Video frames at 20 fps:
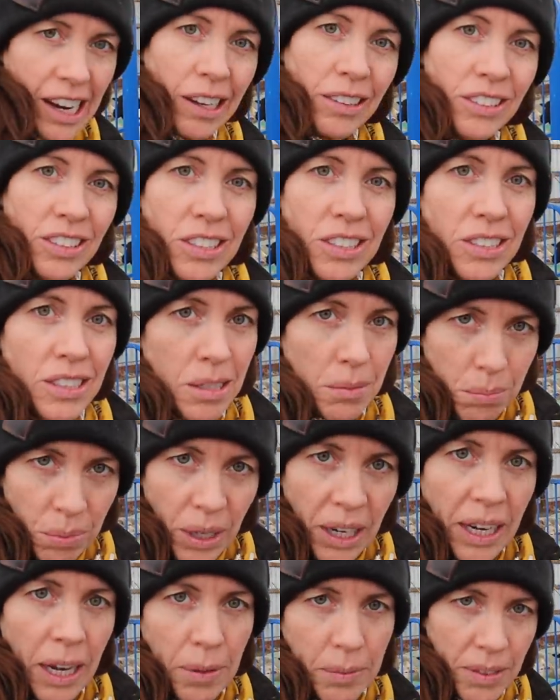counselors and
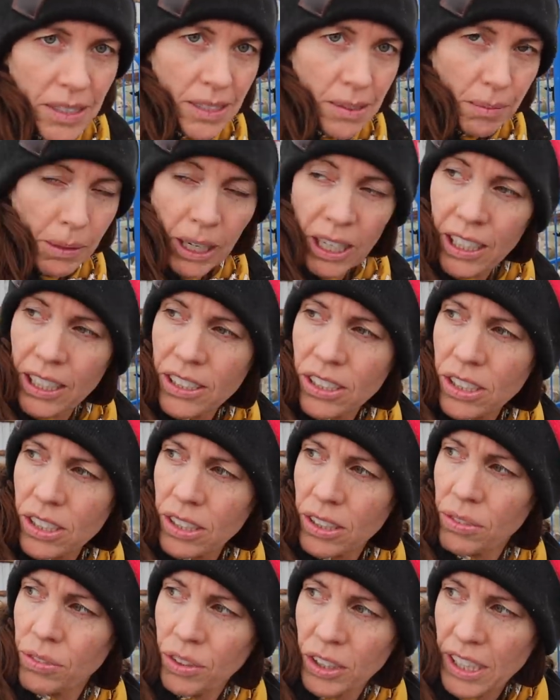break up this
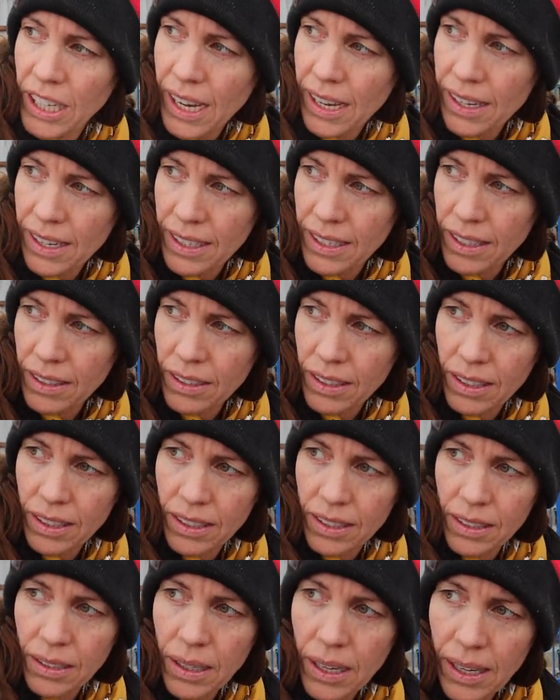marriage for yet
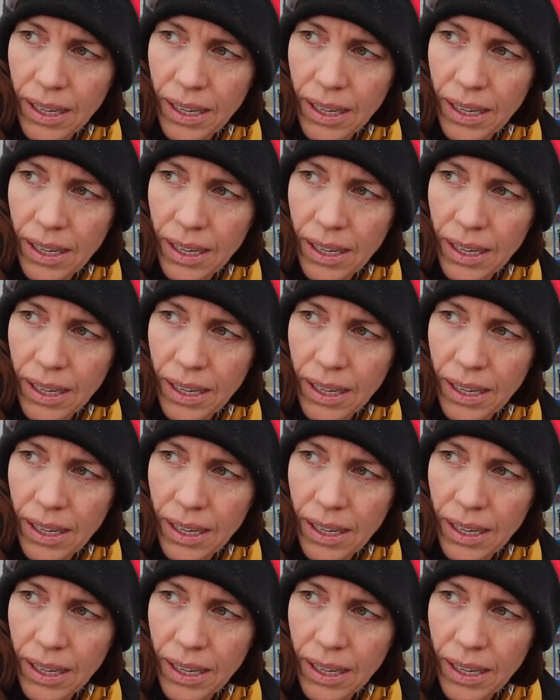another